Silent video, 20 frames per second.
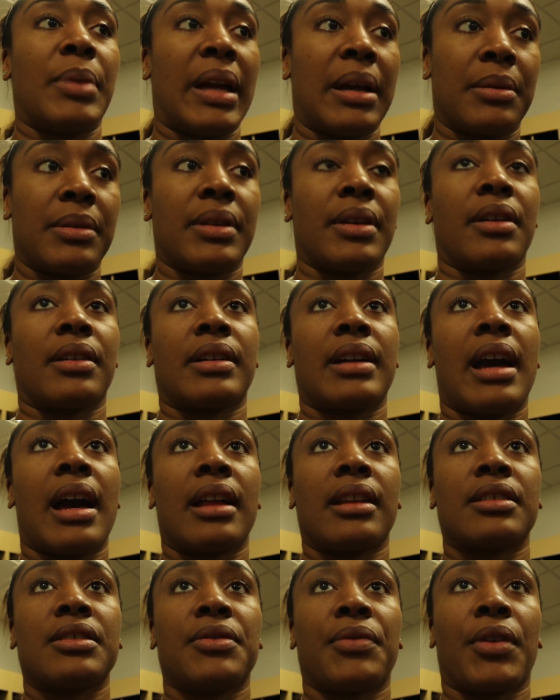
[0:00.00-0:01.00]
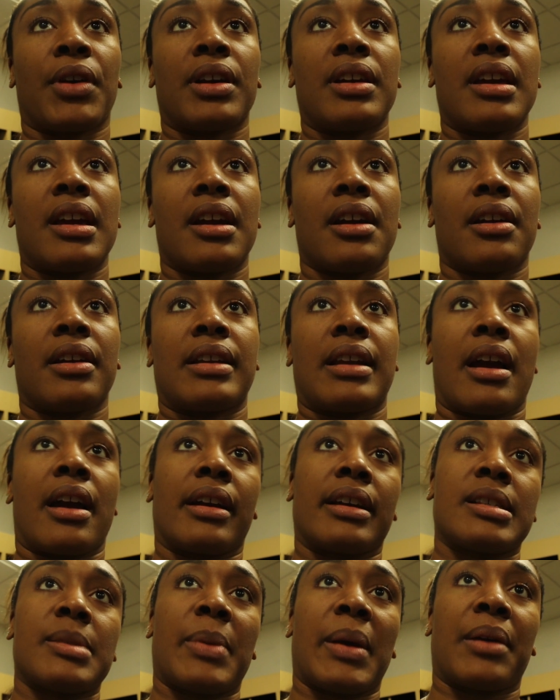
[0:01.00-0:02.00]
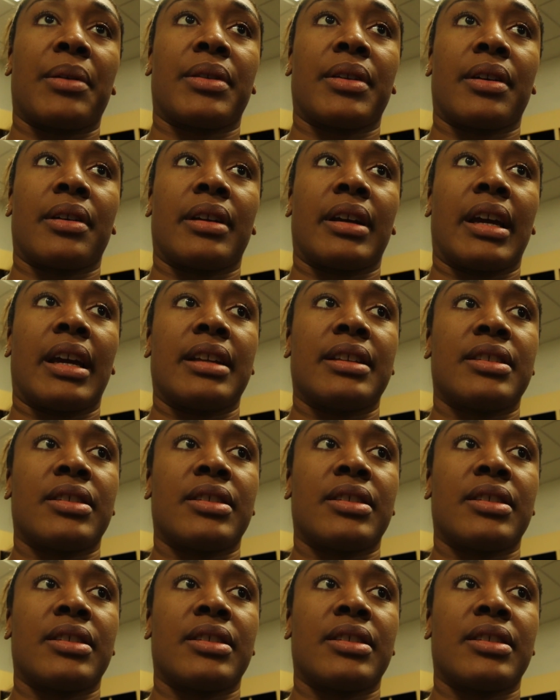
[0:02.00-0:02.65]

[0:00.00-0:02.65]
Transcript: played with her in college for a year and now I get to play with her again.